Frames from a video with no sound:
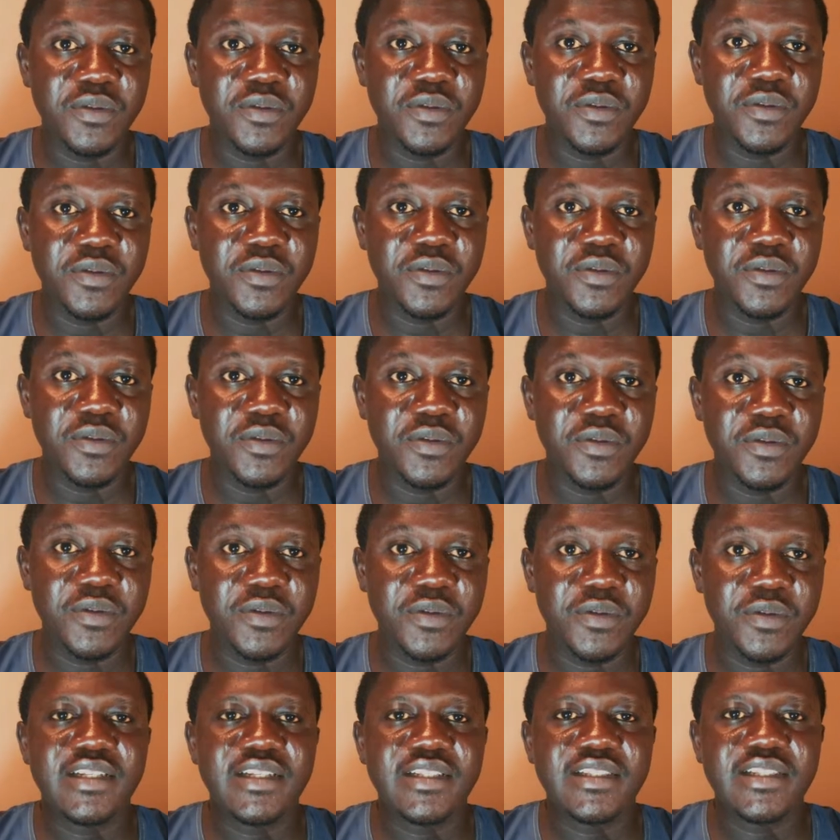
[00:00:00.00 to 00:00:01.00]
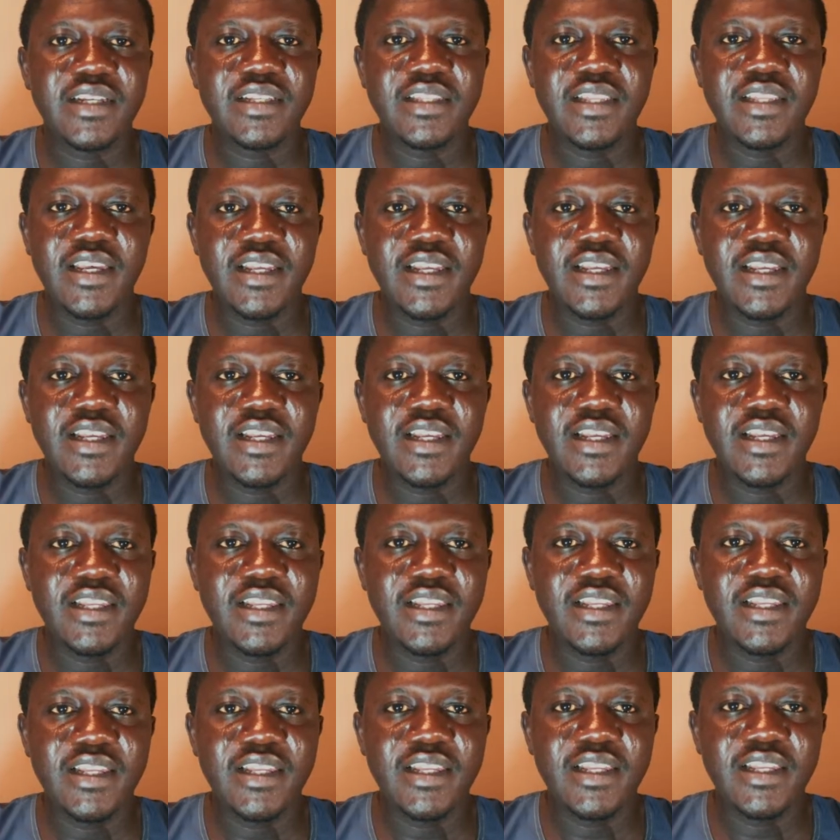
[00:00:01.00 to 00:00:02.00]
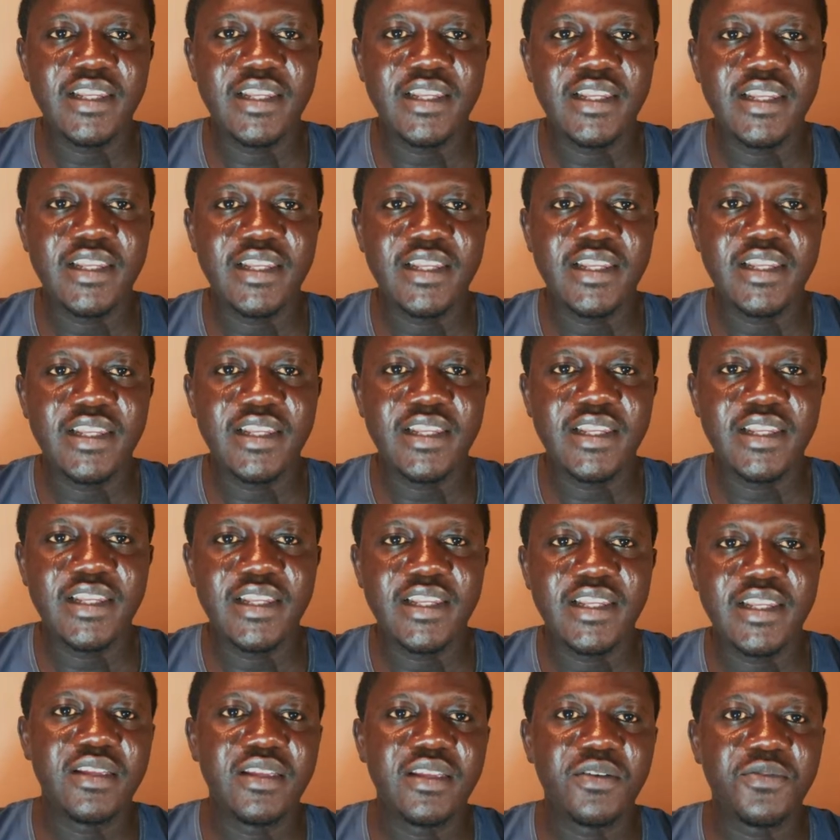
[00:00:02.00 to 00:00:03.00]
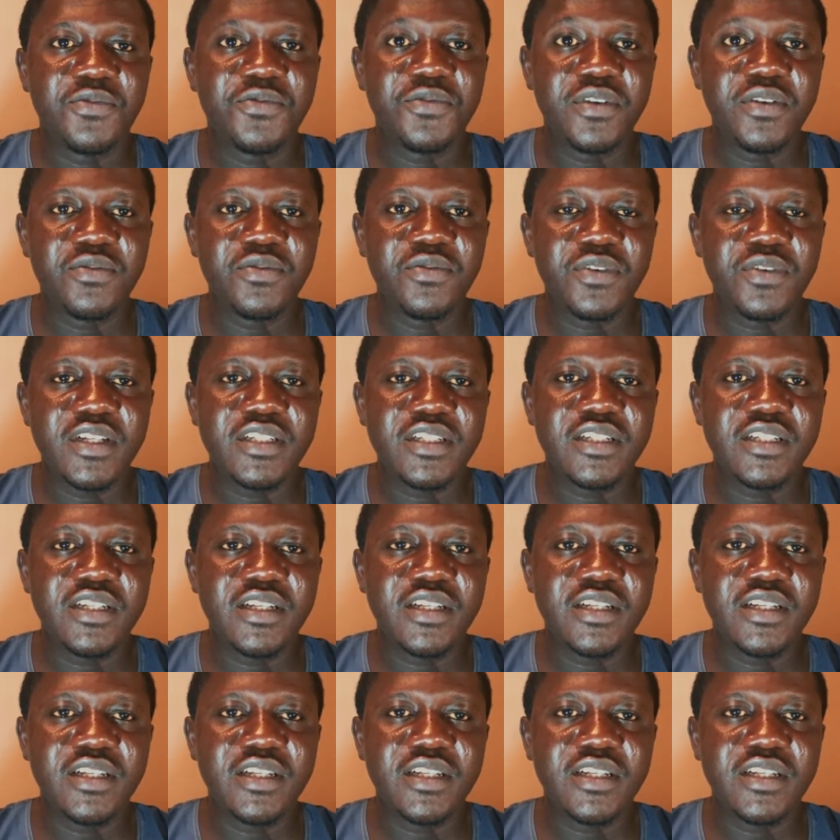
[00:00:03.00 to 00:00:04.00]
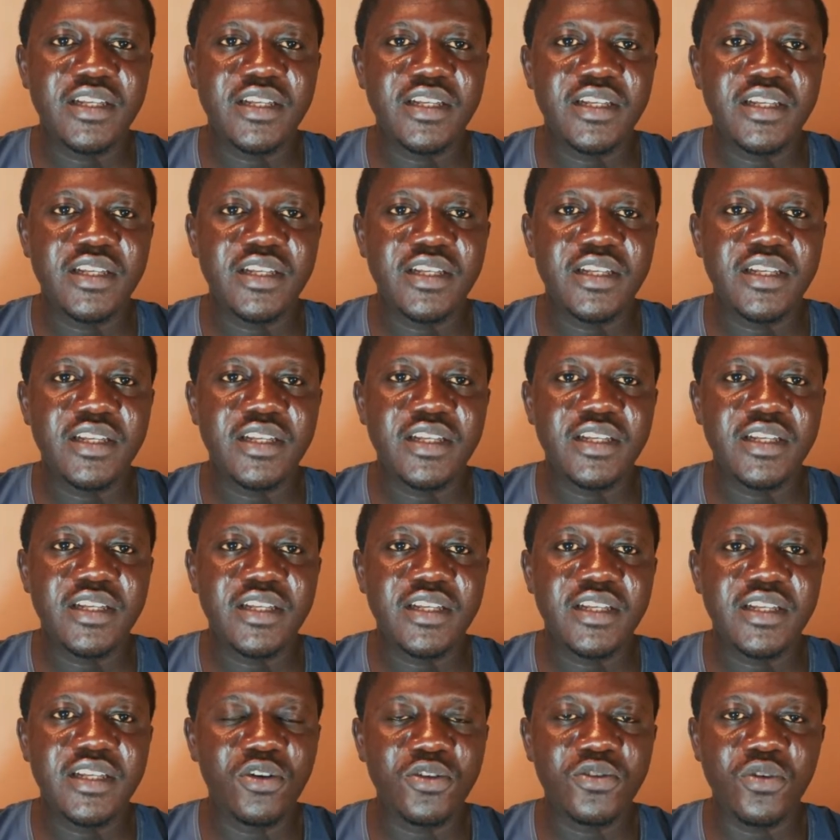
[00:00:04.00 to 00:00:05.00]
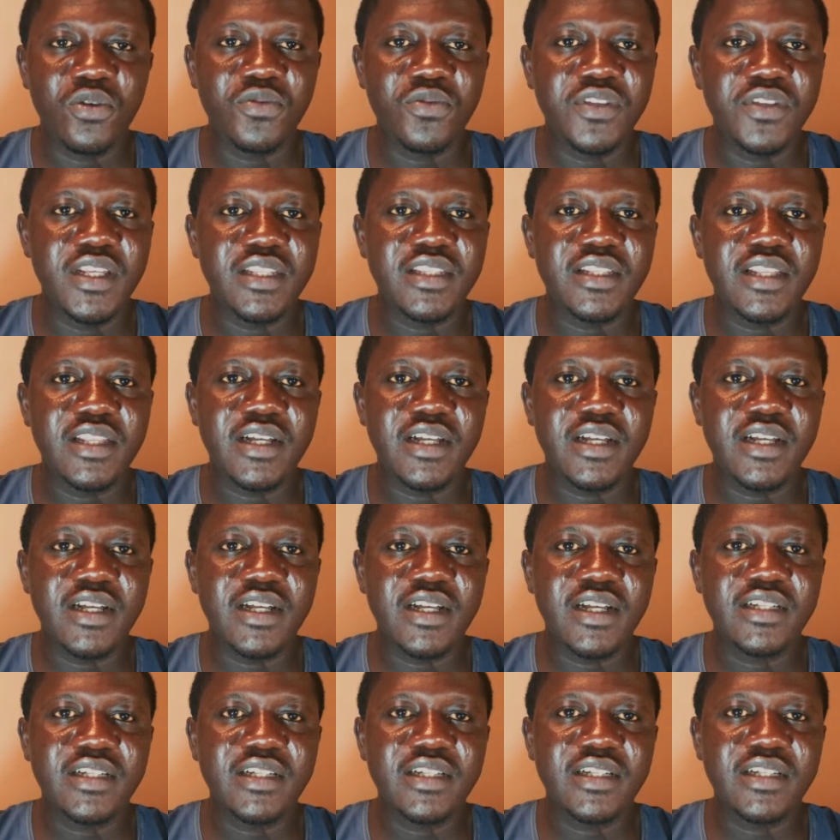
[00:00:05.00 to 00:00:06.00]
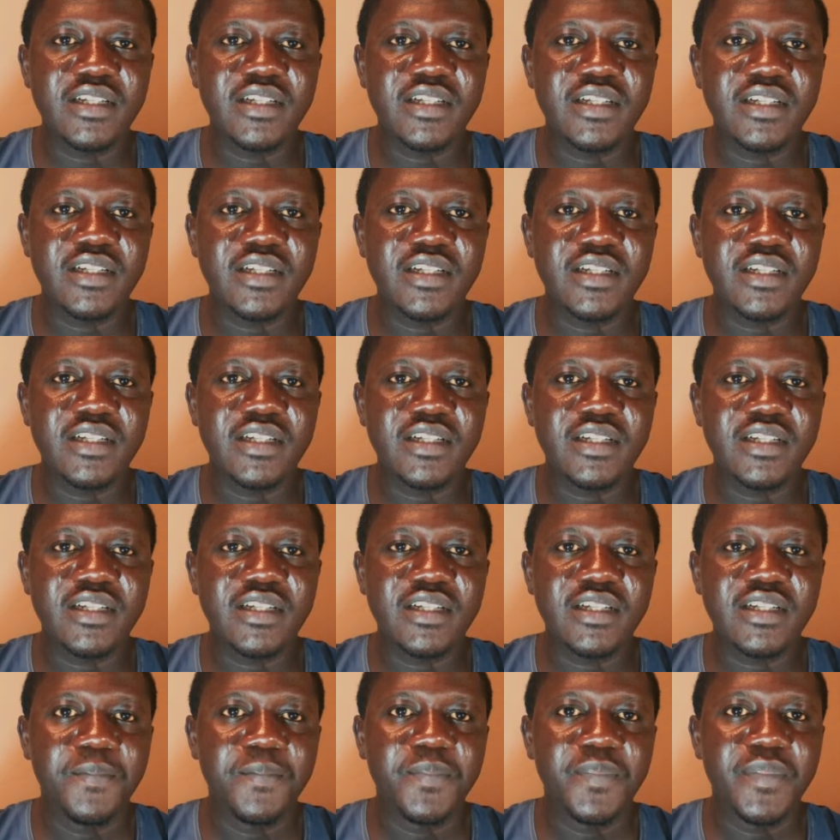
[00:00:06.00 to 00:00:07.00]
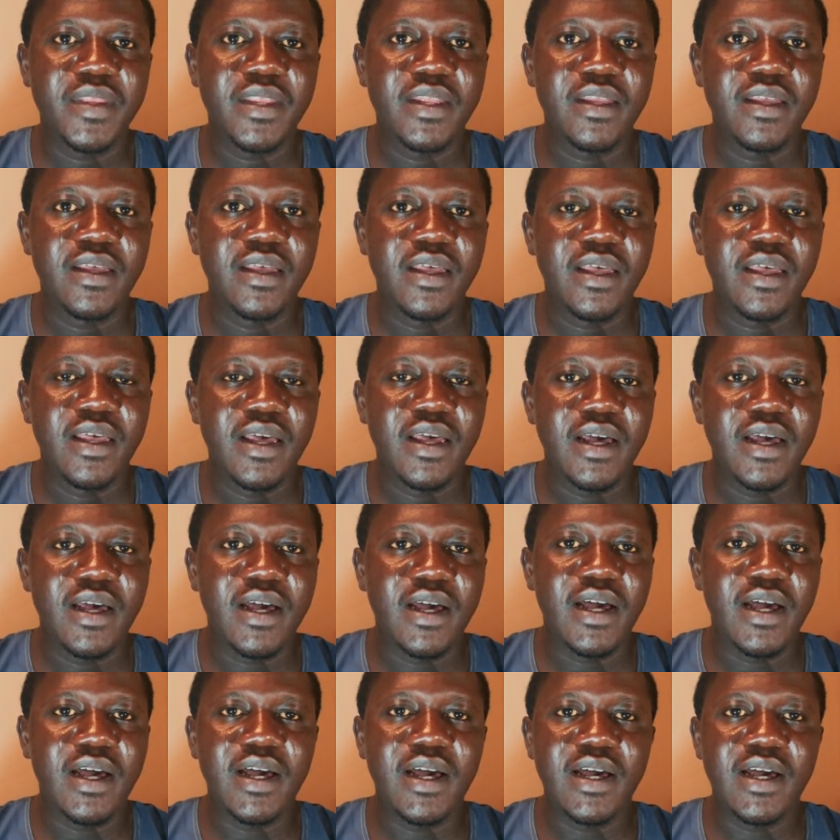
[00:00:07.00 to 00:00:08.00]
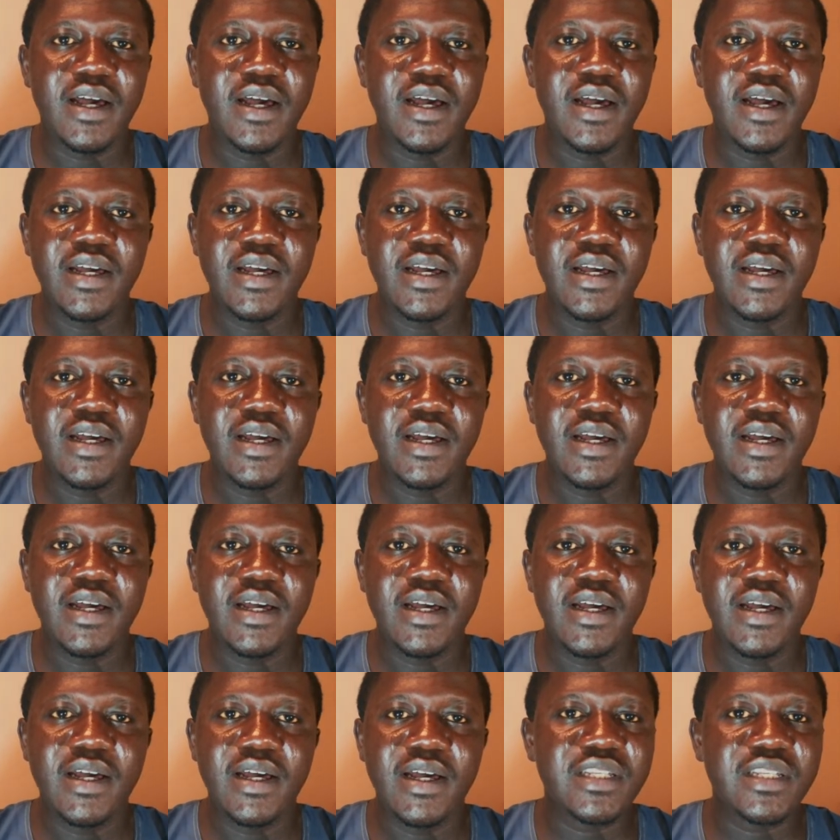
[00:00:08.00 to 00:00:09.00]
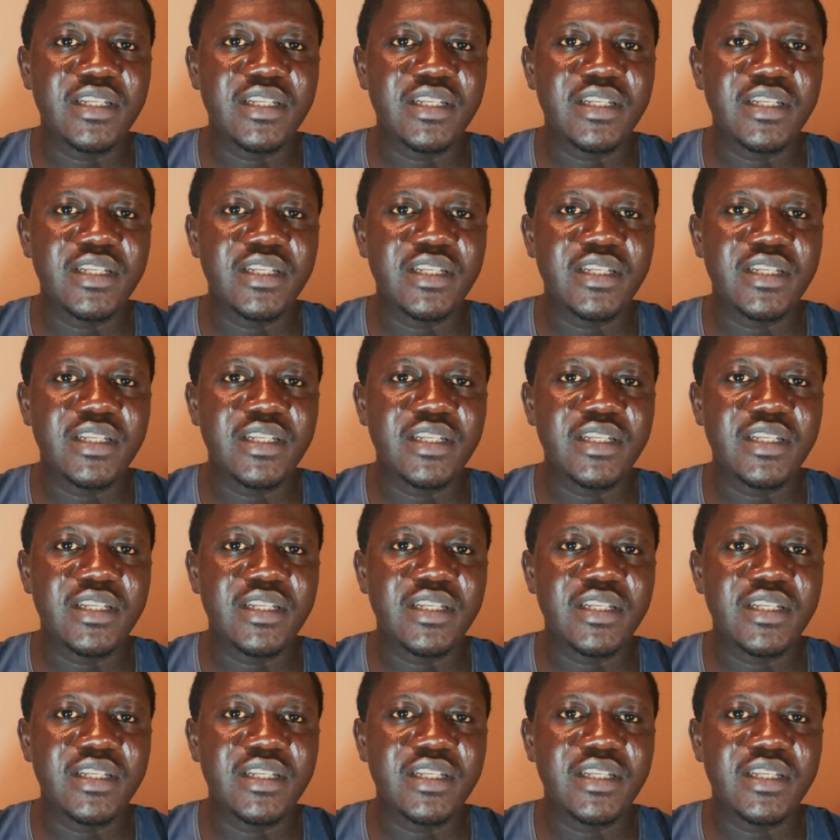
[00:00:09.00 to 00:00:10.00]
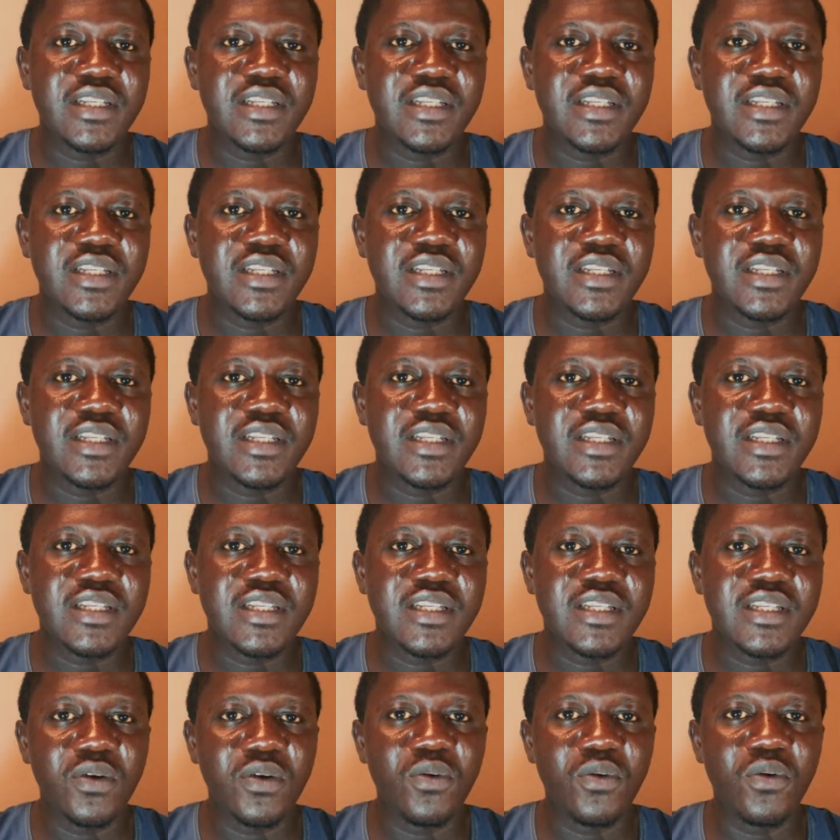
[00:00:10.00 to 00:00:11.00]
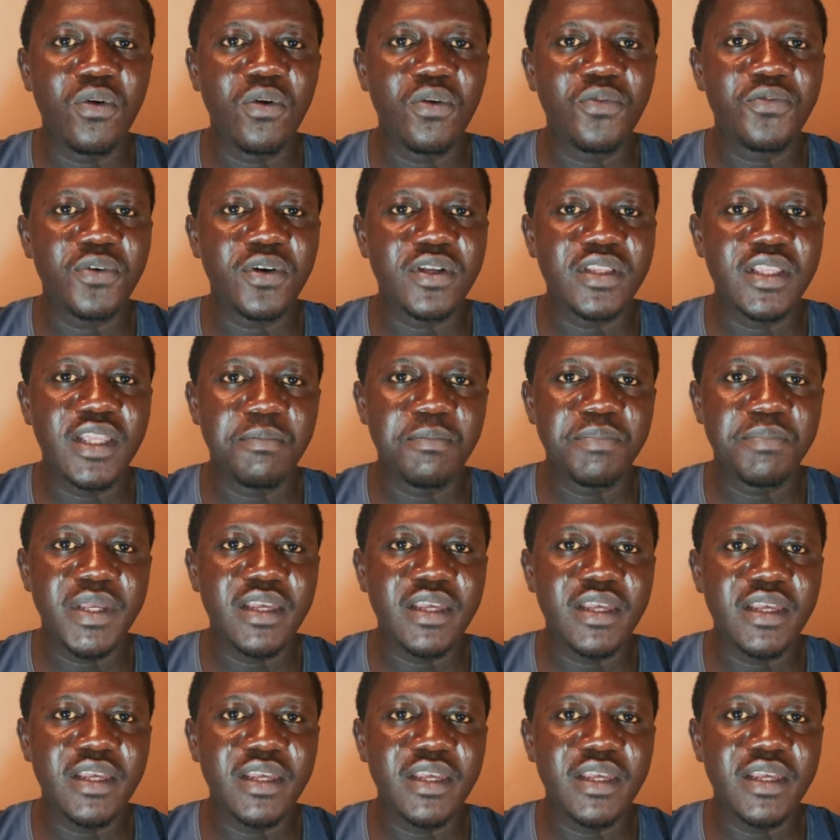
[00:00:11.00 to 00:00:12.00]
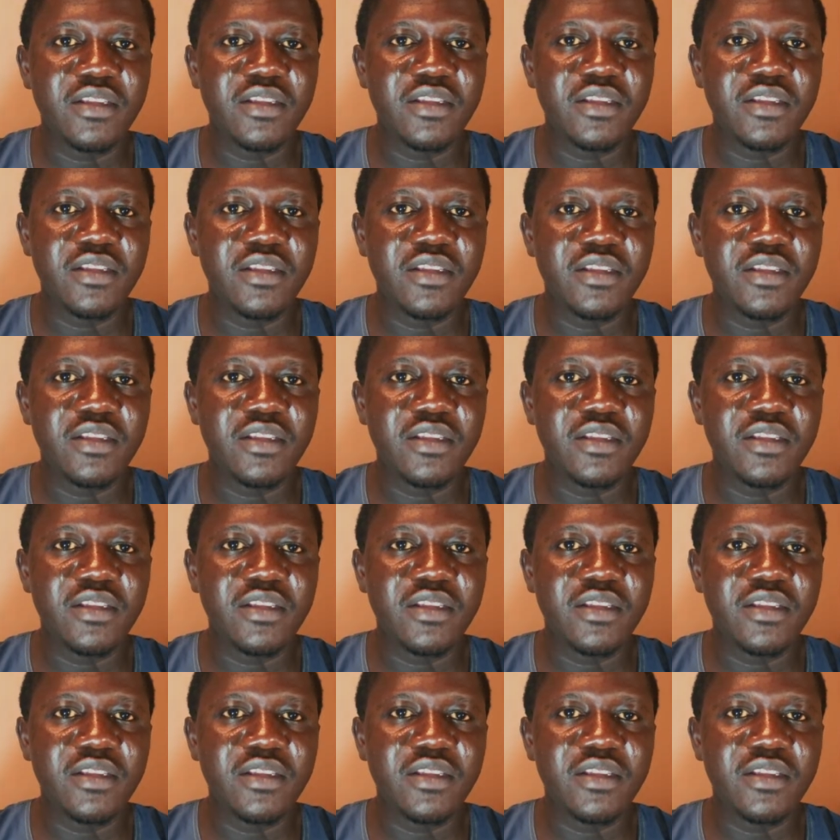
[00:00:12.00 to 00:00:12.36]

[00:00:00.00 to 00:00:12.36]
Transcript: As I stated earlier, the free version can handle a lot of the tasks that you want, and I don't think there's the need for you to go for the paid version.